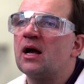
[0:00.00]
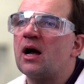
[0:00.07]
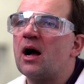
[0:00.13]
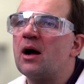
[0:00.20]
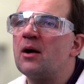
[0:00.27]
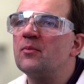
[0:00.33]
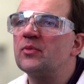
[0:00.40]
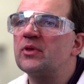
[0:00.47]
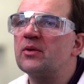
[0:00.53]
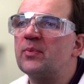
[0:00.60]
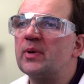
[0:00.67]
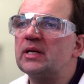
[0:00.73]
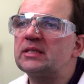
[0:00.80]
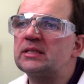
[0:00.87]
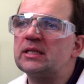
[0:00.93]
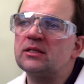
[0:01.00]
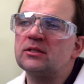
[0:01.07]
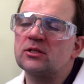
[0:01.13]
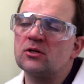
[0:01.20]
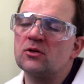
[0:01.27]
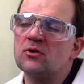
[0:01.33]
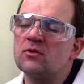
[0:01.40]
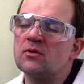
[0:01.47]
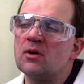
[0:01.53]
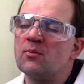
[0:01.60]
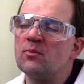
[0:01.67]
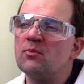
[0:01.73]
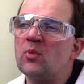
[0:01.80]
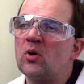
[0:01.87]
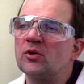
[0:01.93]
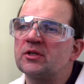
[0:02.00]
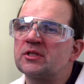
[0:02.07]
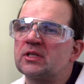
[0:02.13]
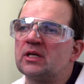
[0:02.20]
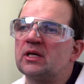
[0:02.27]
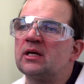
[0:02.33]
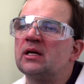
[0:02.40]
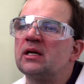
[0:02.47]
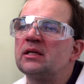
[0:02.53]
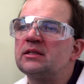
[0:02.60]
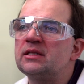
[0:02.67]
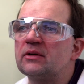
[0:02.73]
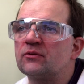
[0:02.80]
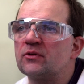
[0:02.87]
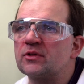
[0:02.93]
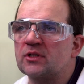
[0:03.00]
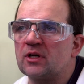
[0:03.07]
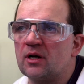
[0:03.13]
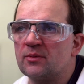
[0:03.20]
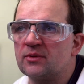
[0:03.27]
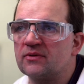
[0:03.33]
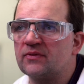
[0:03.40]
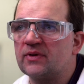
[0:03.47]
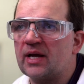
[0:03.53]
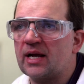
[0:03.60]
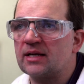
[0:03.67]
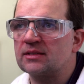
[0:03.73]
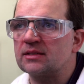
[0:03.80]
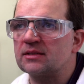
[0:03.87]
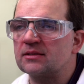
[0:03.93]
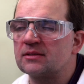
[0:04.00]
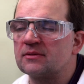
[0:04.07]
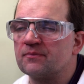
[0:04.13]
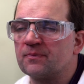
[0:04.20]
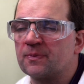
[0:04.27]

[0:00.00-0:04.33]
the ability to monitor different types of gases.